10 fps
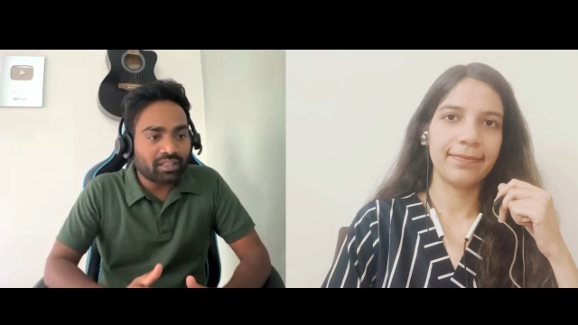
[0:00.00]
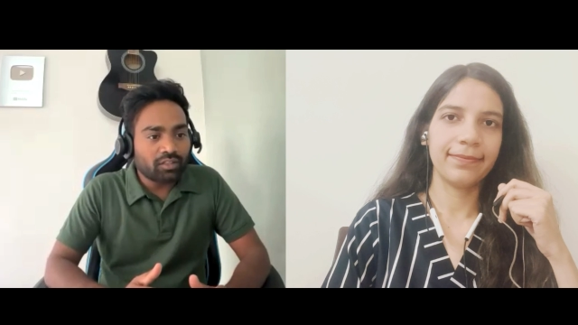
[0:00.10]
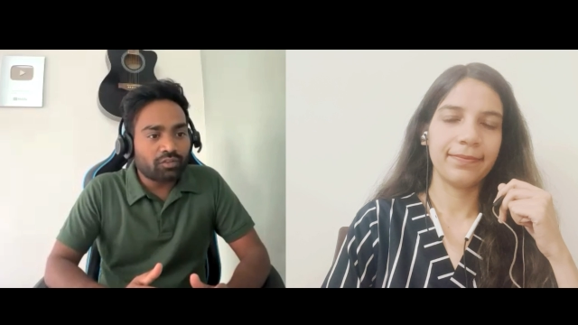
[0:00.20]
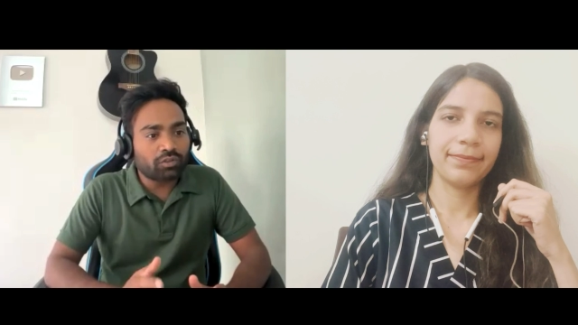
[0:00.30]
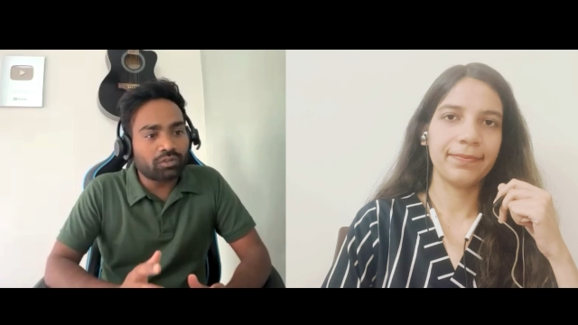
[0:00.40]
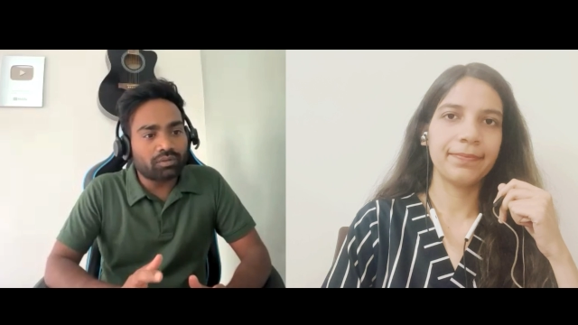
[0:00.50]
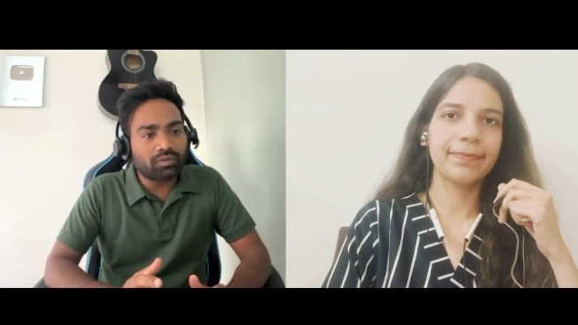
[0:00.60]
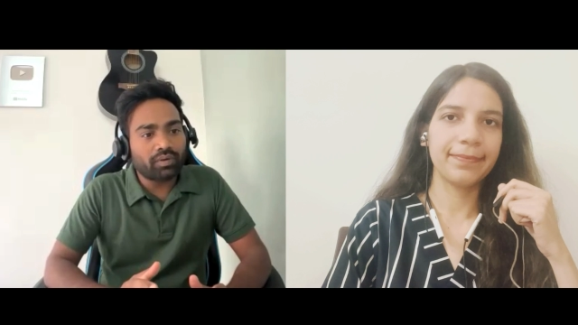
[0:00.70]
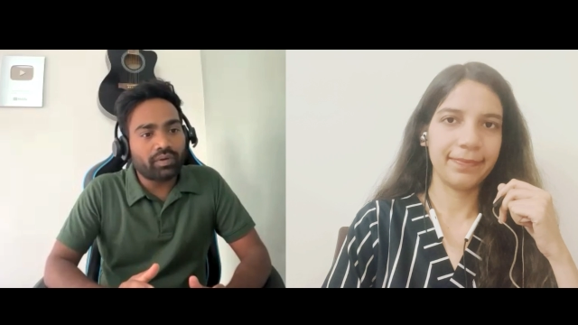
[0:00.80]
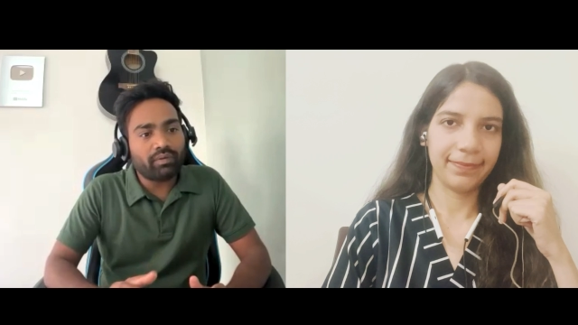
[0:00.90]
Speaker 1: So,
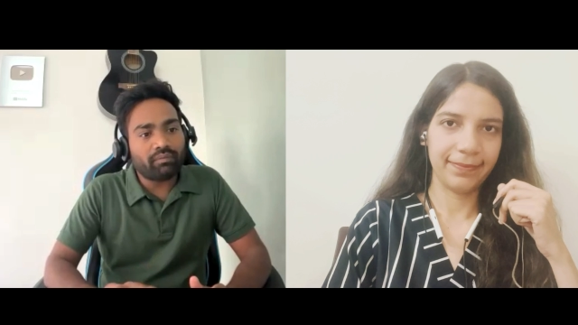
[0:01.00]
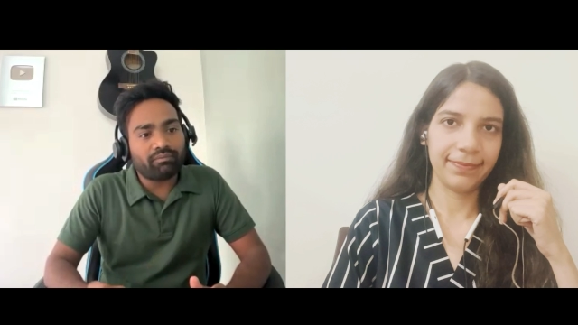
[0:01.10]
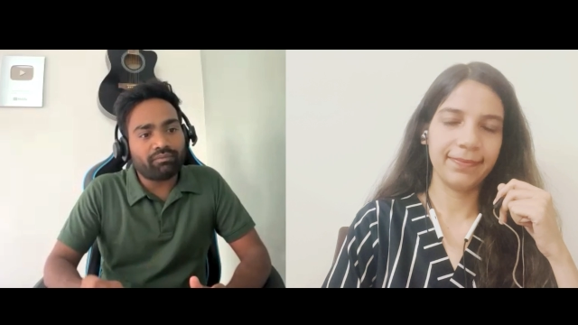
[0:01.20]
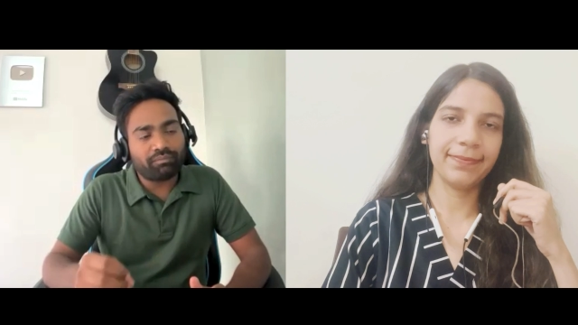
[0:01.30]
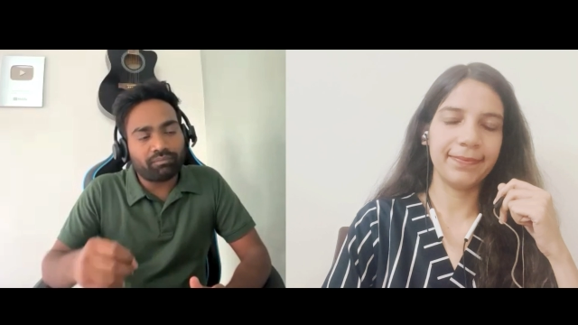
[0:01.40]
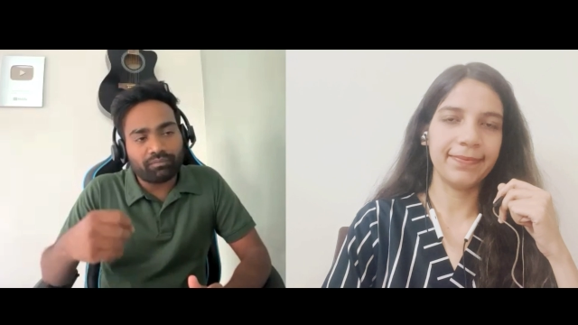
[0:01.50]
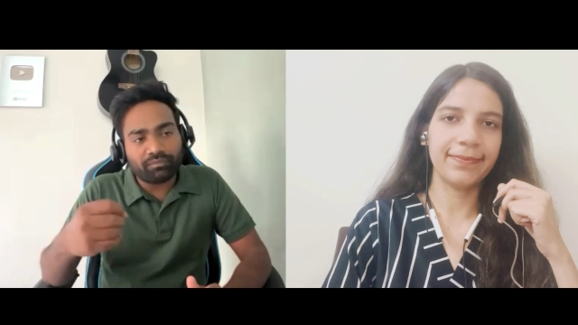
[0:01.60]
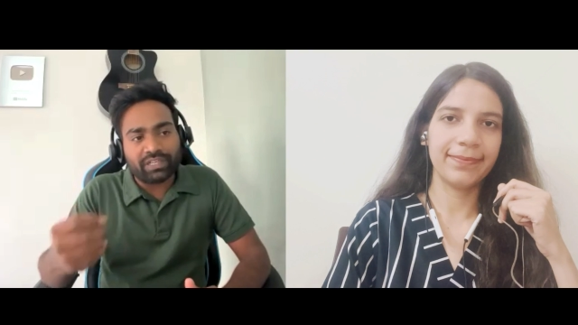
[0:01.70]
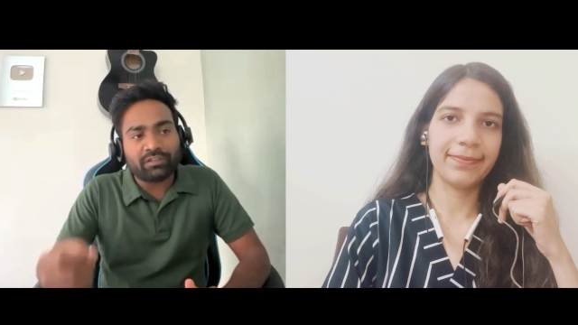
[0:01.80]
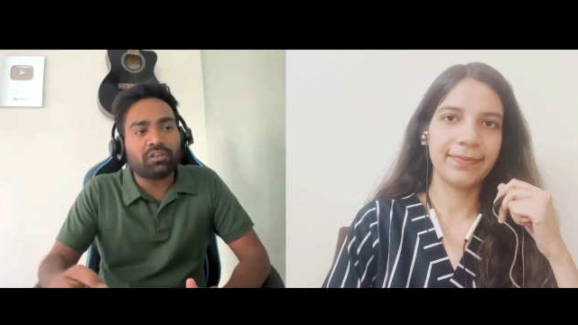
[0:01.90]
yeah.
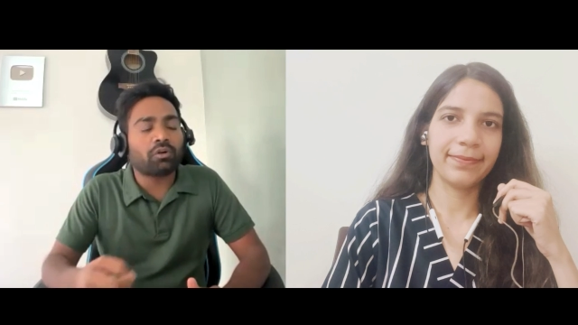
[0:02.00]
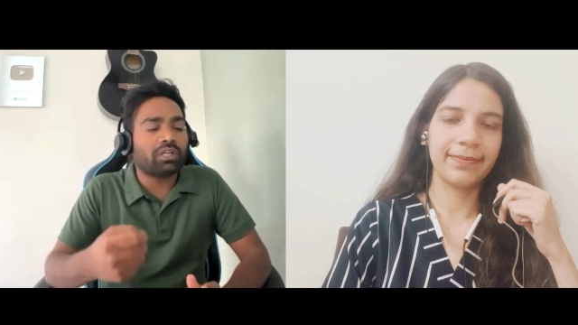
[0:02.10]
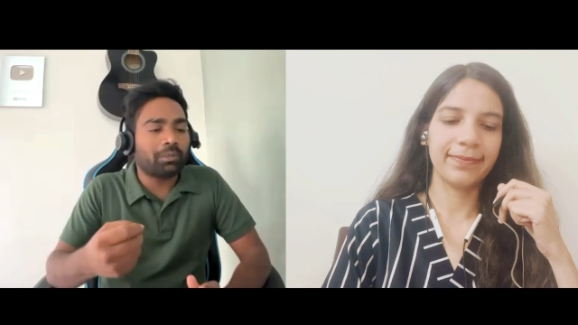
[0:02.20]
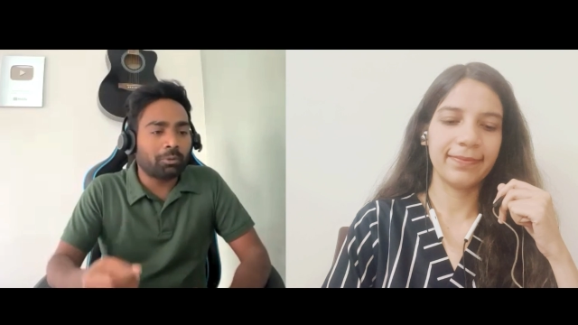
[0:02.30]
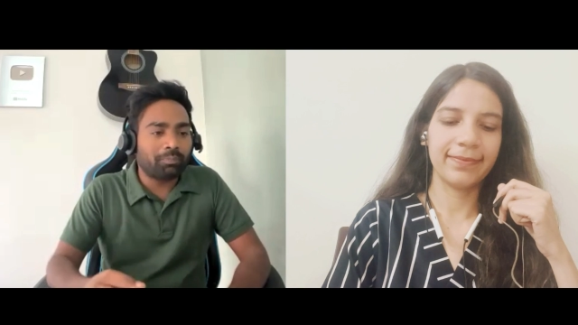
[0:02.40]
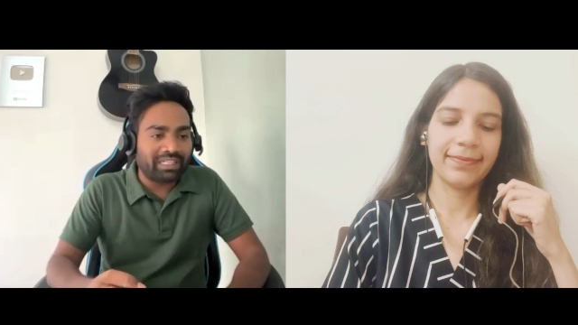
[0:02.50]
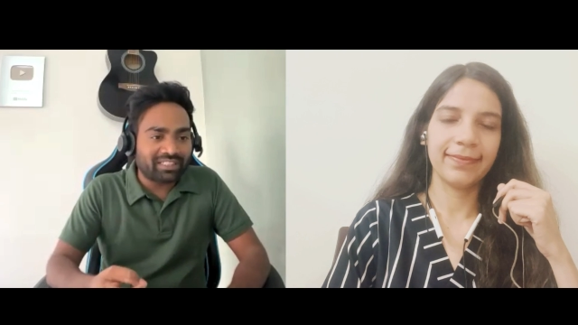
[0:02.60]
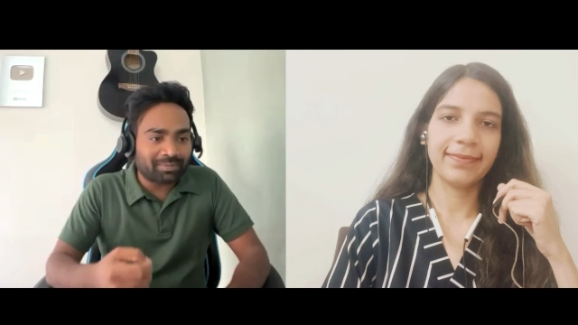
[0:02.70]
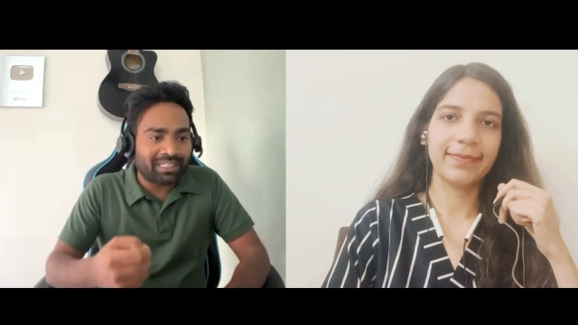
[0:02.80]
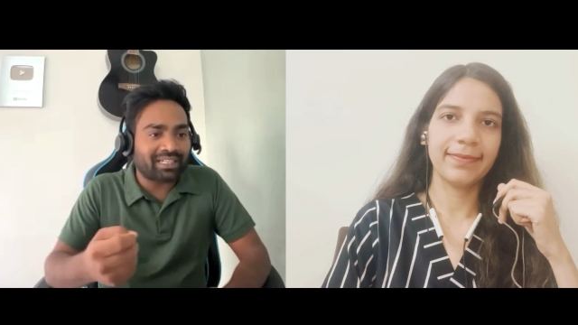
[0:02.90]
when you're talking about
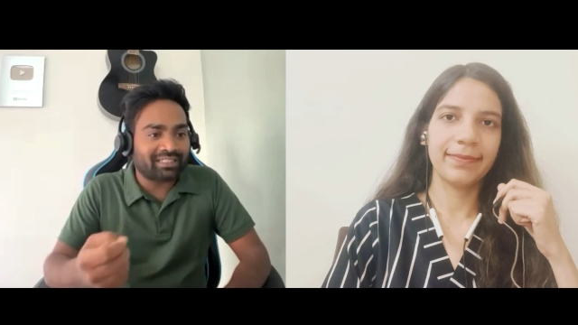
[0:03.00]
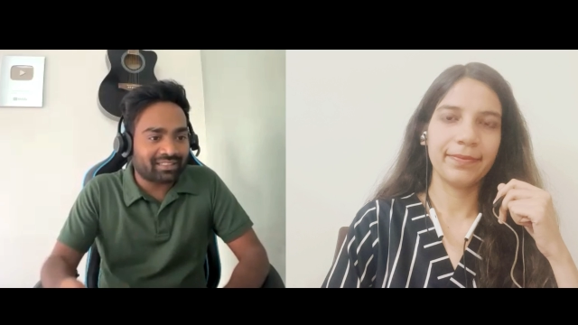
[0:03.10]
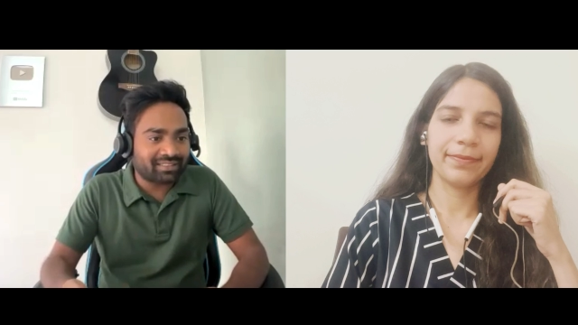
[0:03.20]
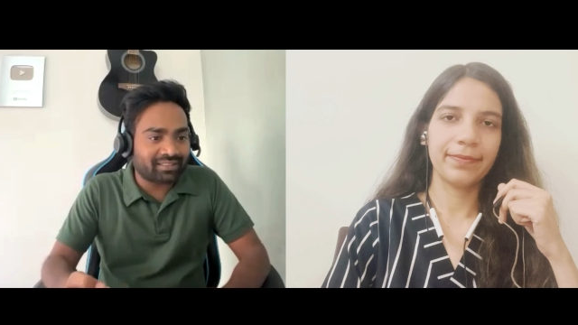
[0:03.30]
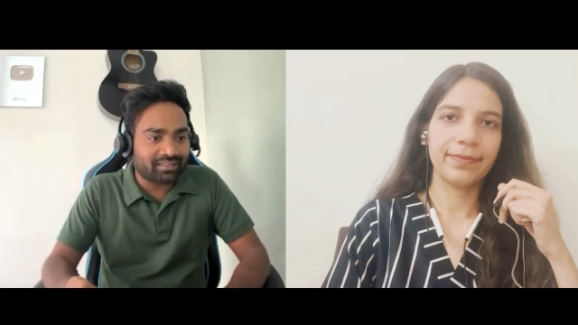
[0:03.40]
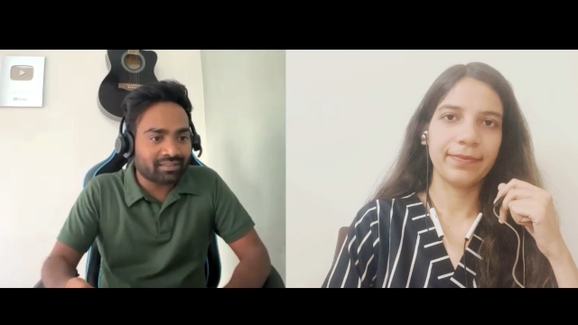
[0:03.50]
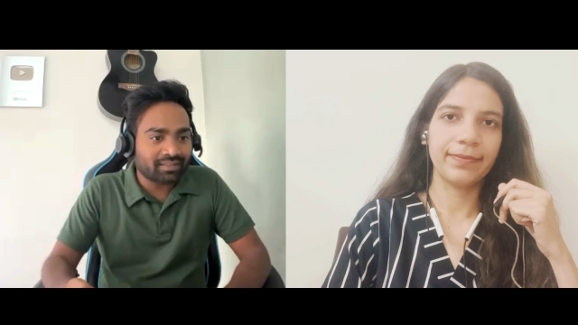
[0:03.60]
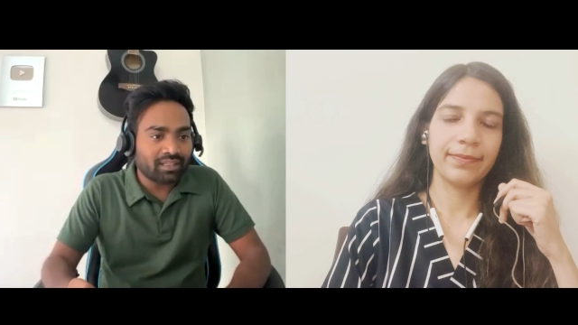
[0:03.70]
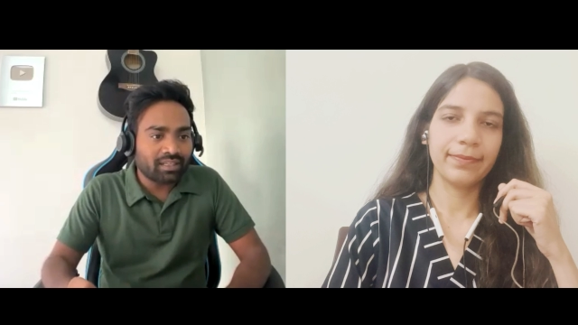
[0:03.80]
placement assistance,